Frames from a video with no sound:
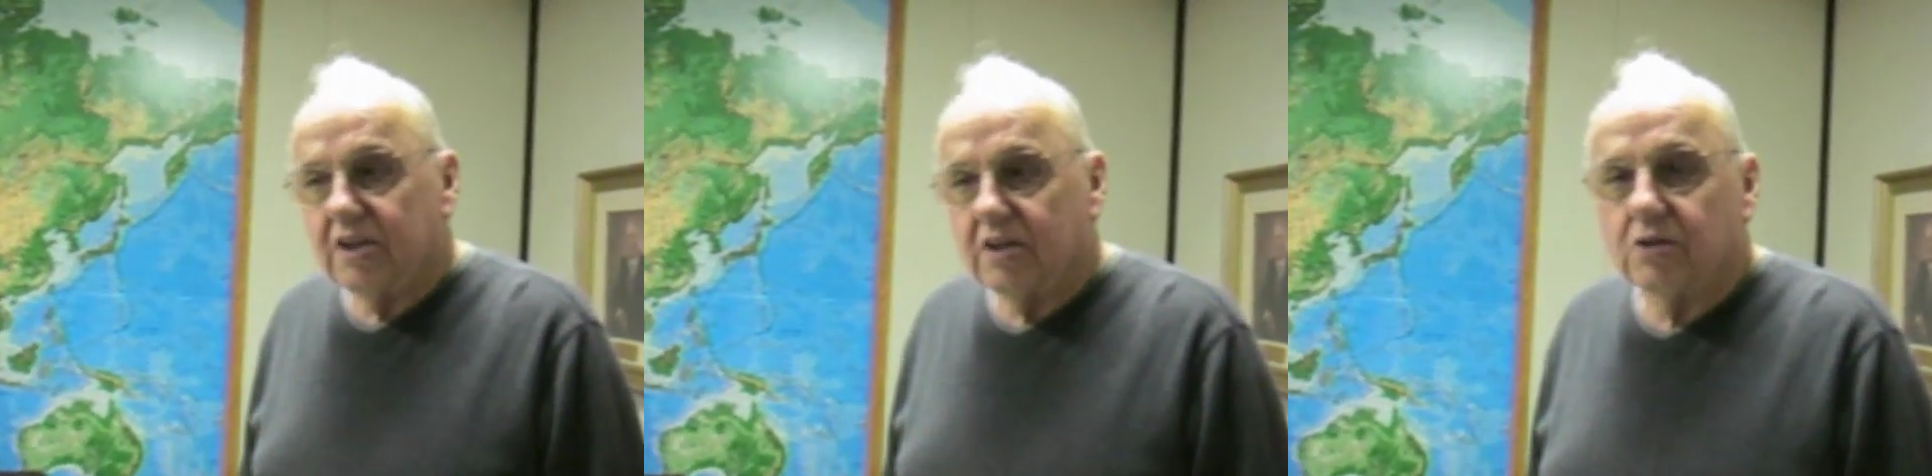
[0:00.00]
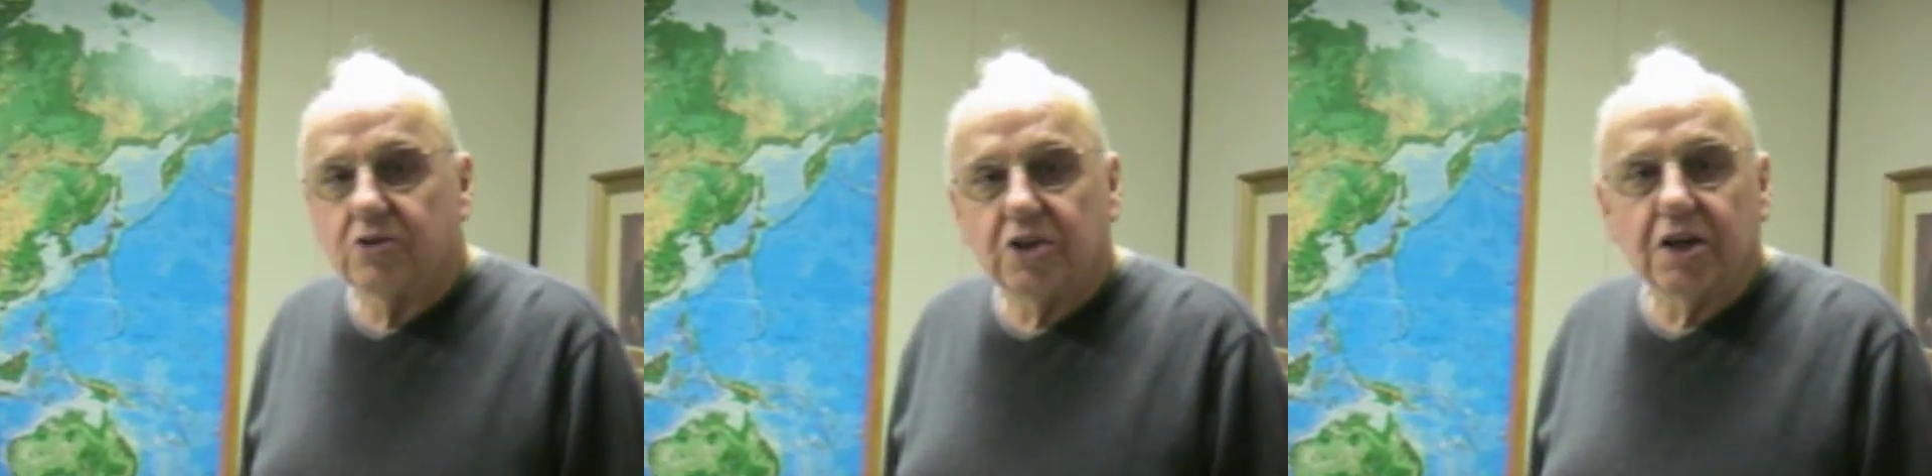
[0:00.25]

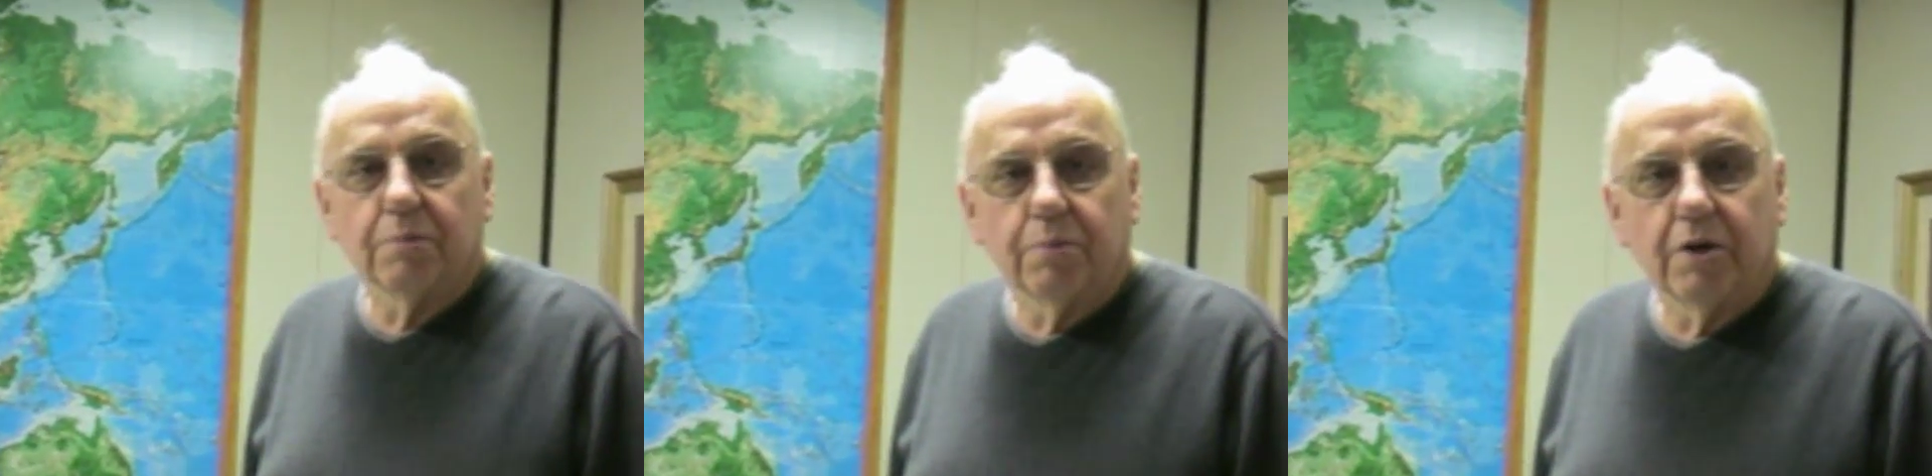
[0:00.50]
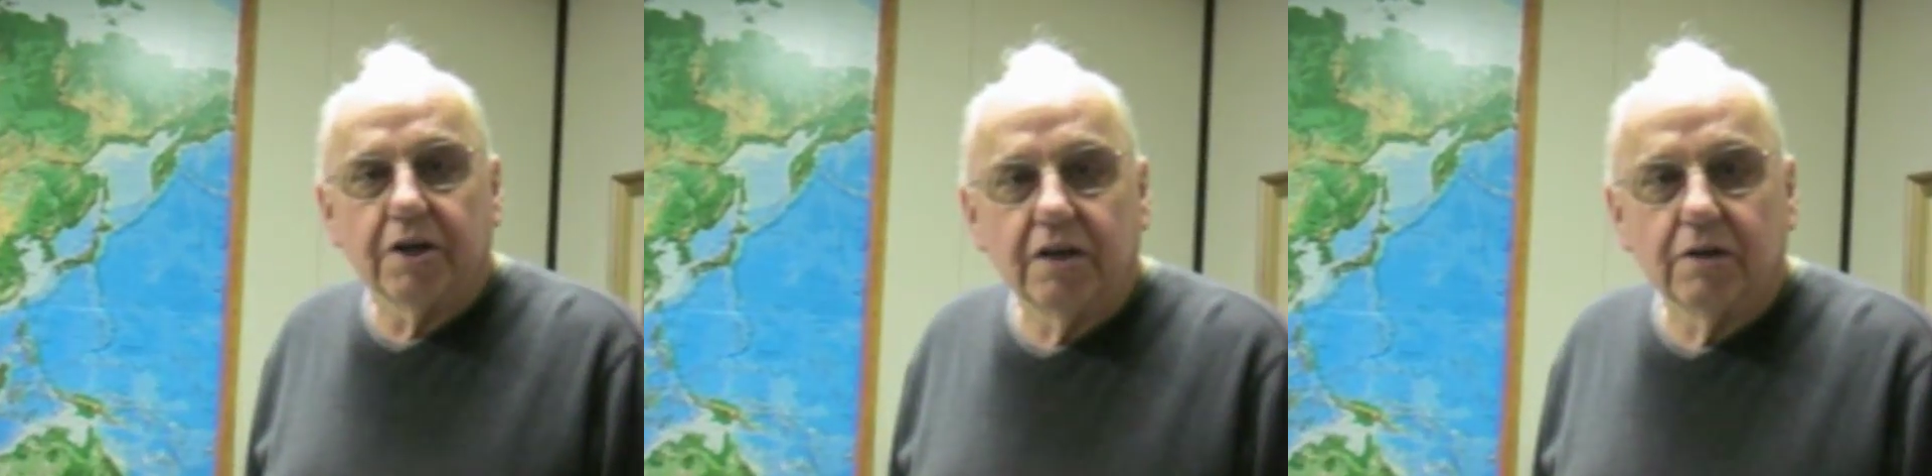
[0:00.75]
as the second
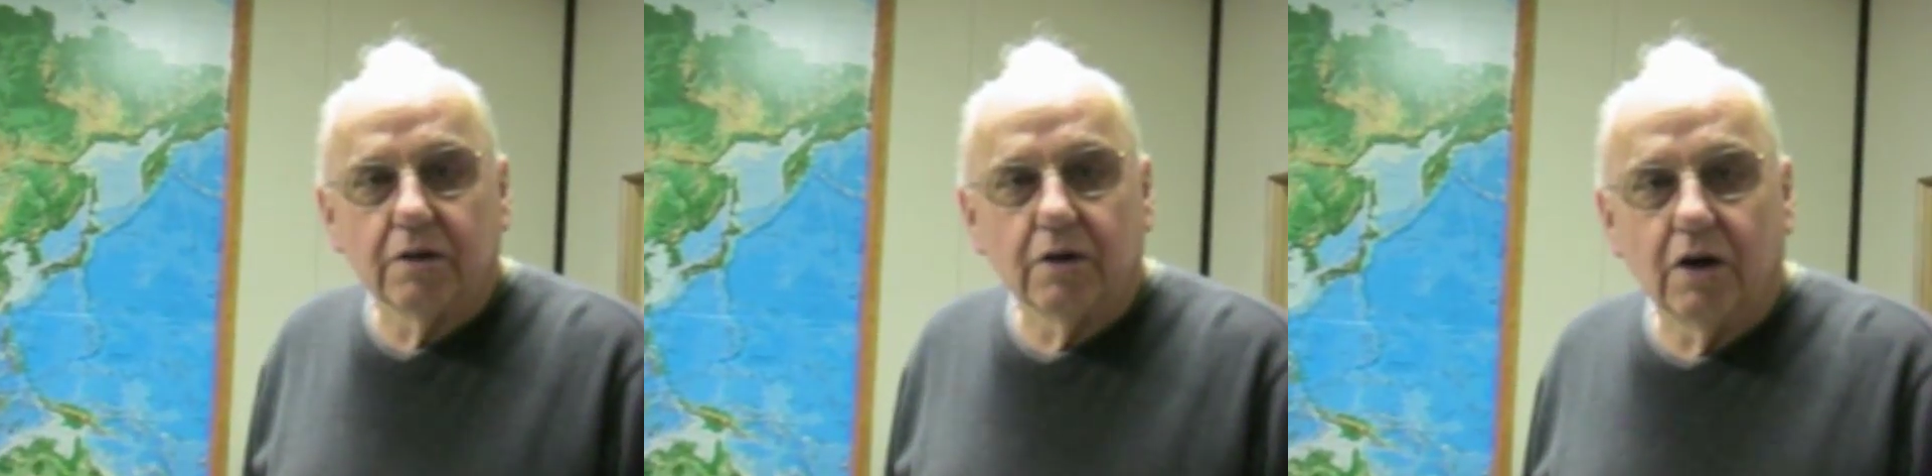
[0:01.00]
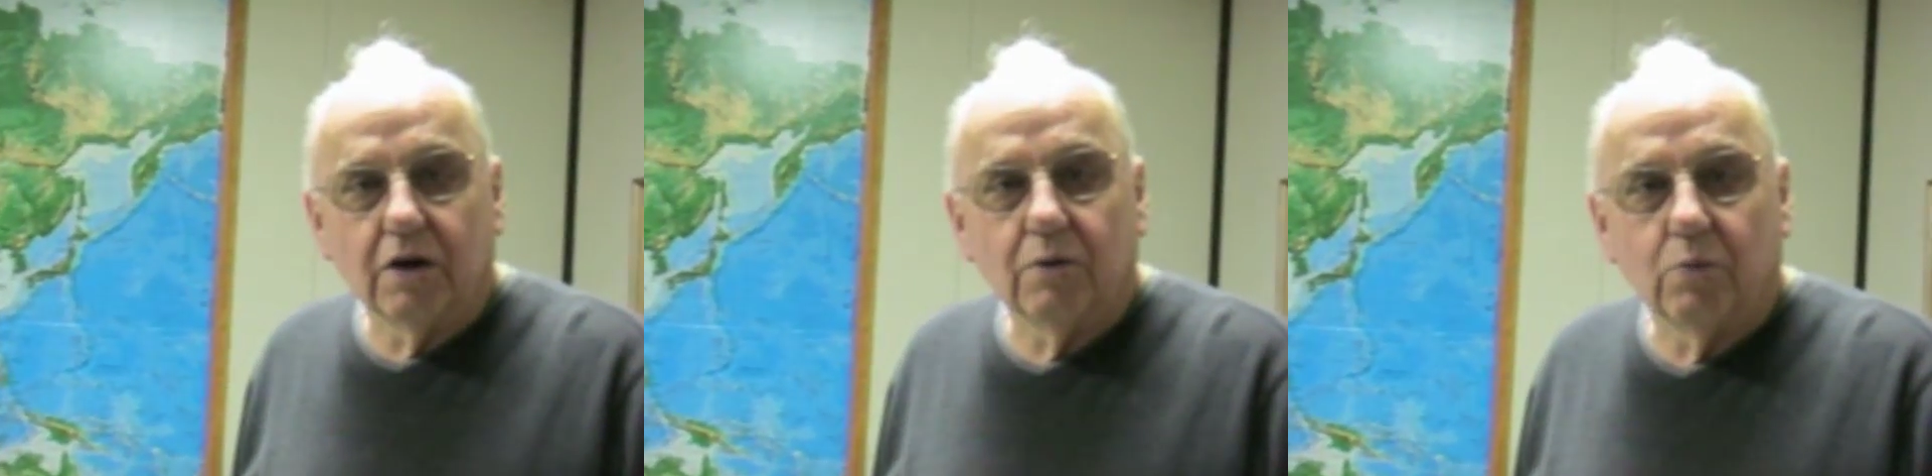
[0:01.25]
plane
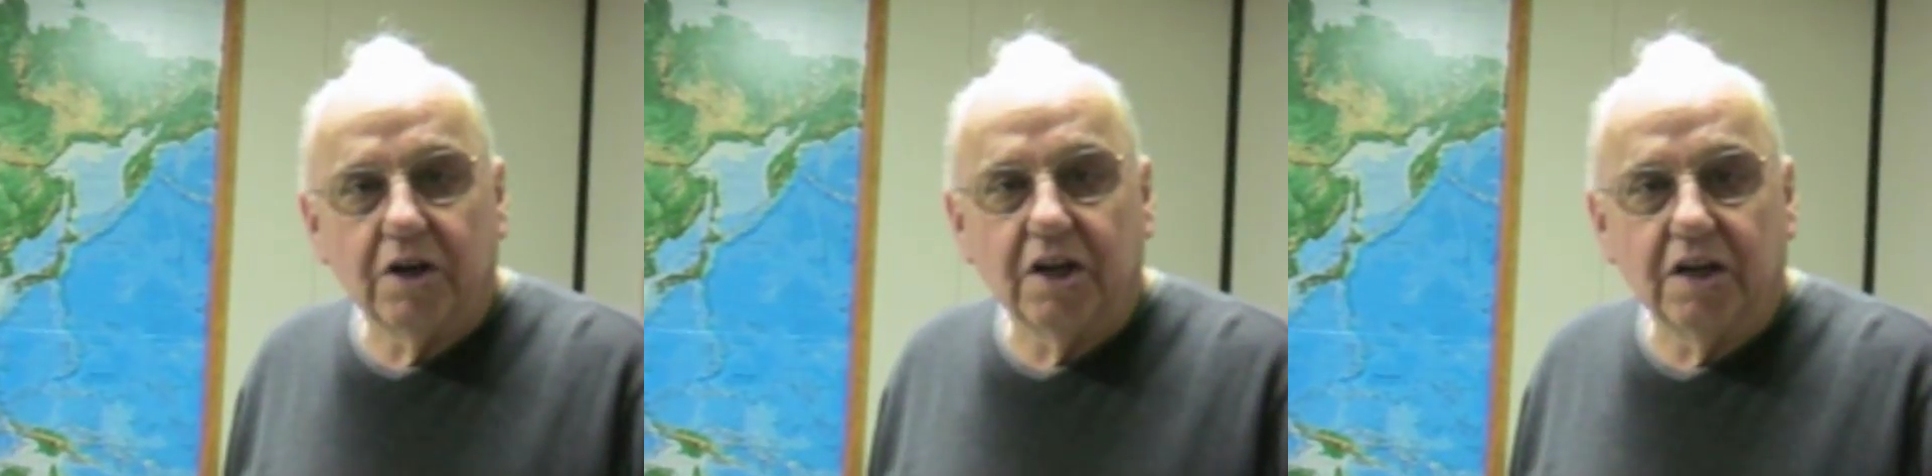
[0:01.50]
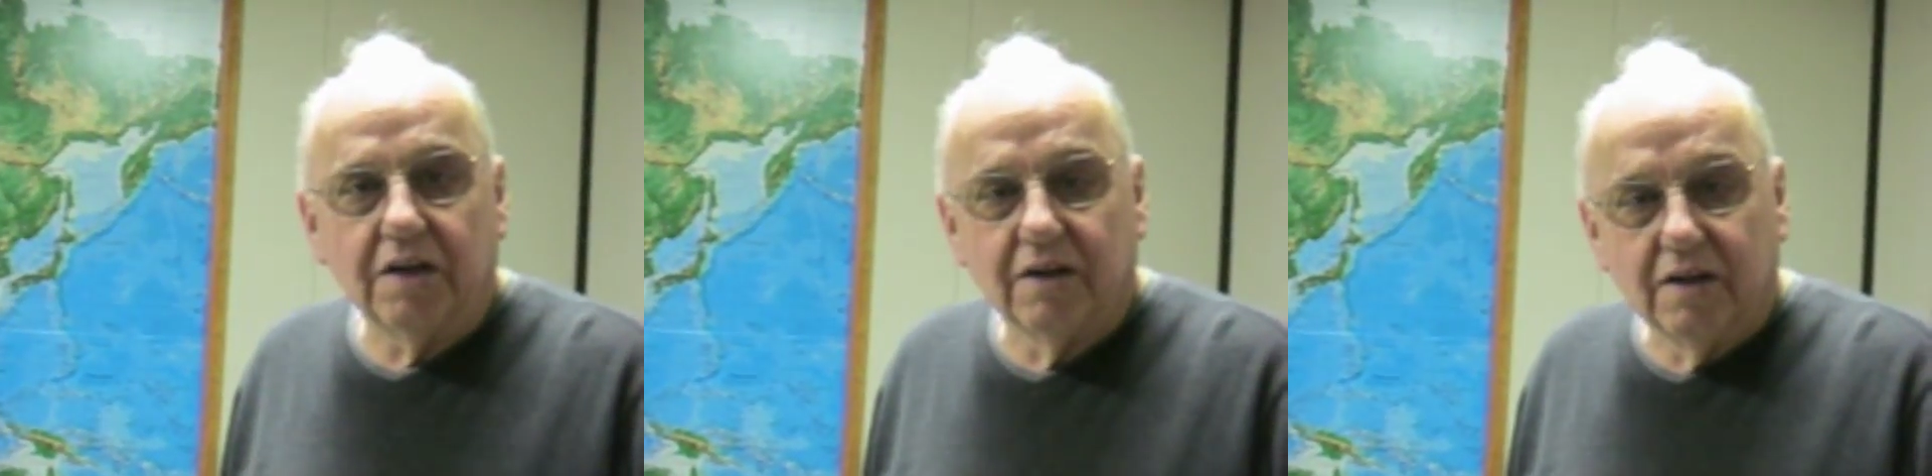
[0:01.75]
went
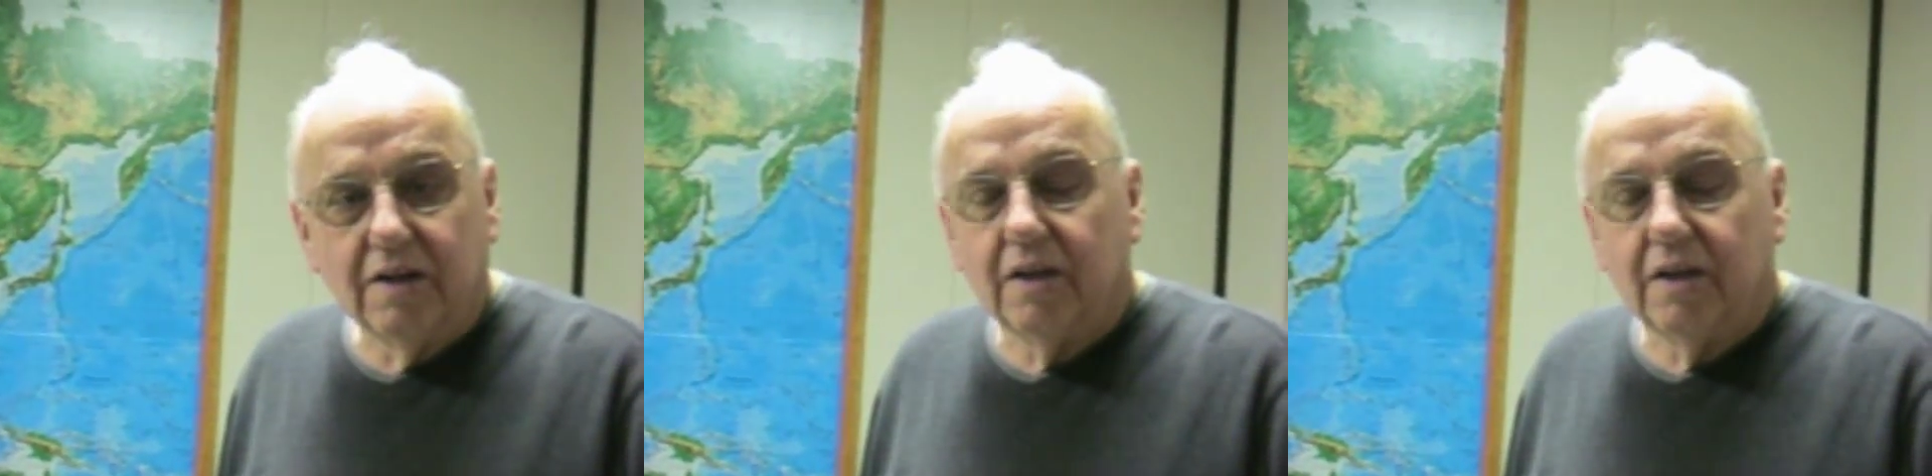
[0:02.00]
in,